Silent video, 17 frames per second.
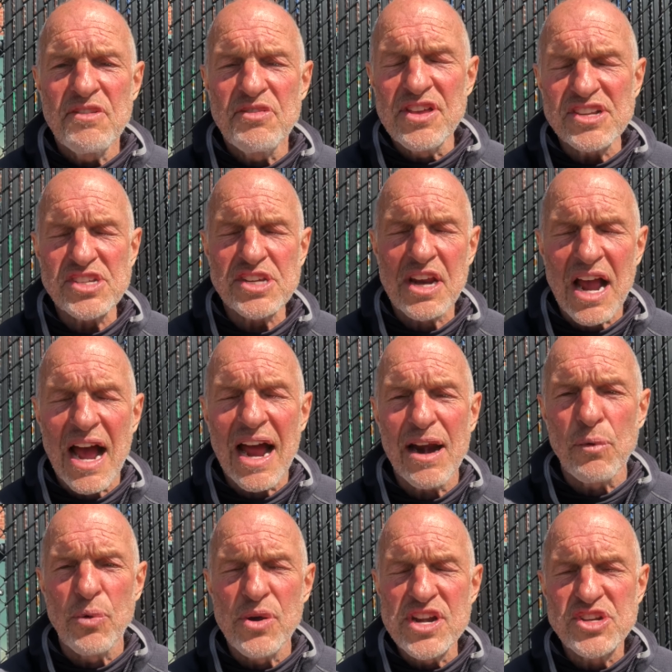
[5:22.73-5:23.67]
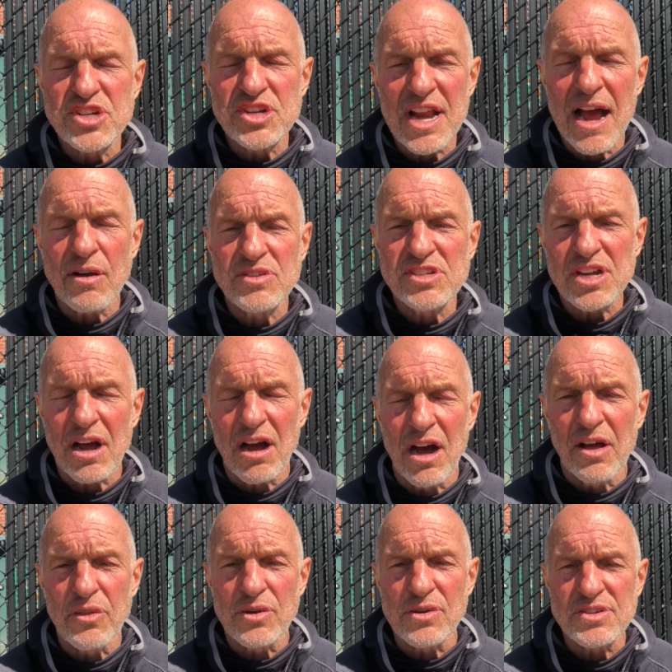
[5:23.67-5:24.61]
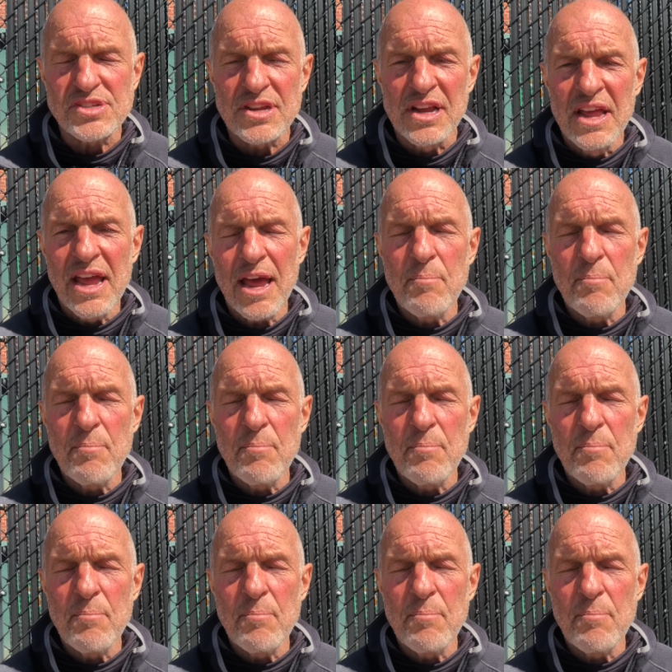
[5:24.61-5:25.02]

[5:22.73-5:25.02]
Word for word: this guy reached out to others